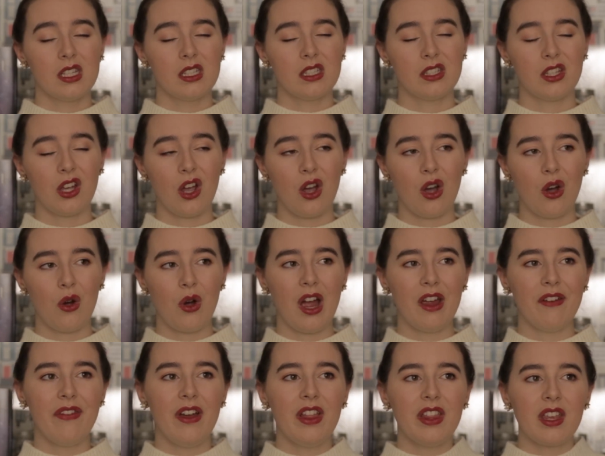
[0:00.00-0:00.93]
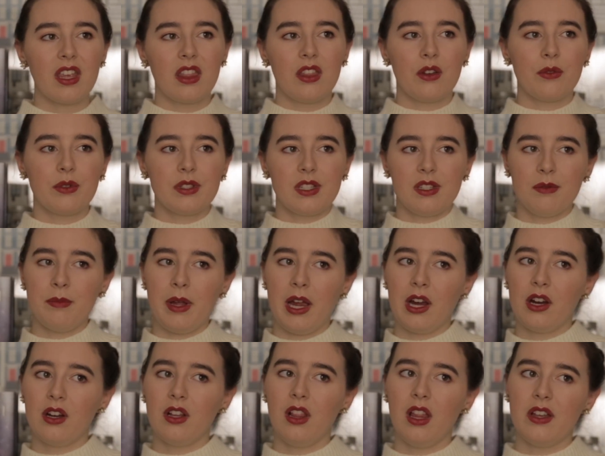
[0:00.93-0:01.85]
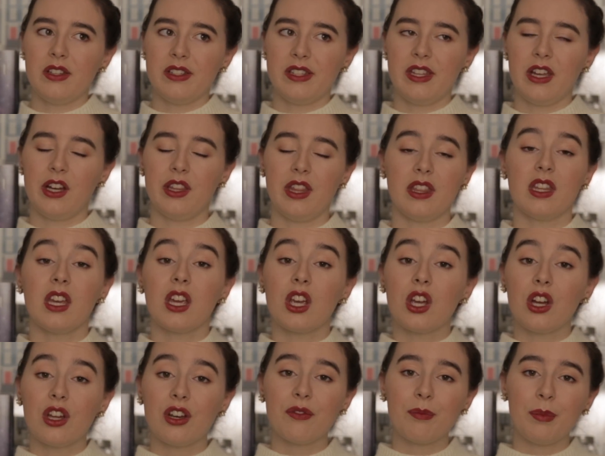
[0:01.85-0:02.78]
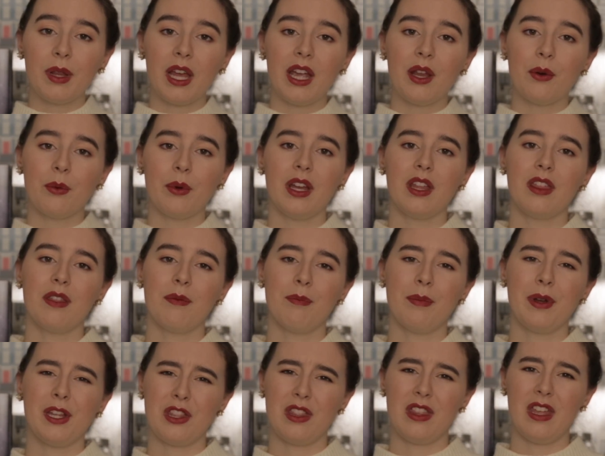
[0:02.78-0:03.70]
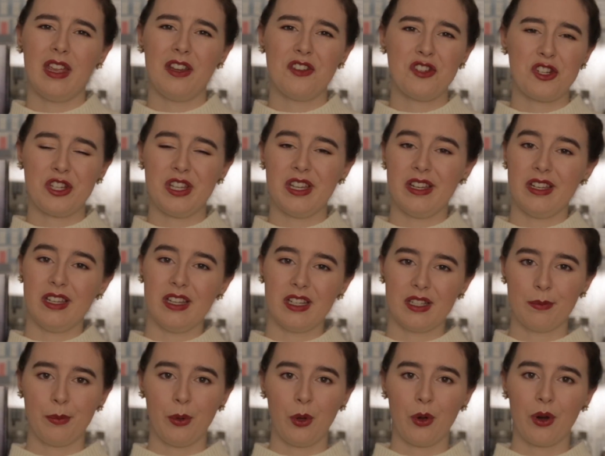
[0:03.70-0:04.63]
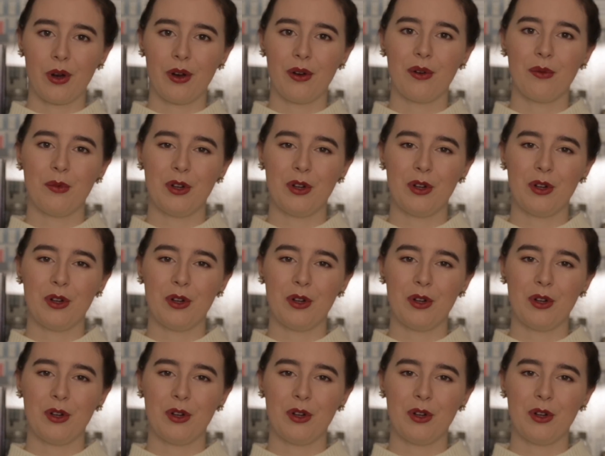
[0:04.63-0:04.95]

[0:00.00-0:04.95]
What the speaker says: So I felt like there was some parallels there that they could have played with, but they just didn't explore,